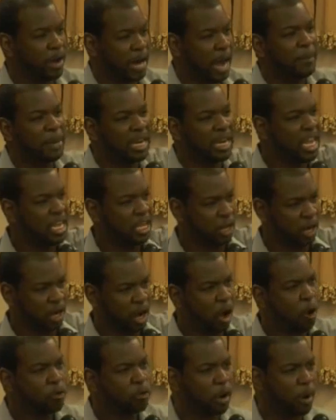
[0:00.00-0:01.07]
And I'm going to leave you
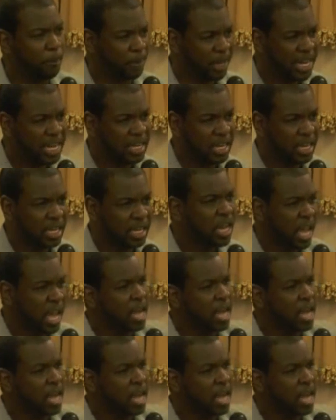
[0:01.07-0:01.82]
alone completely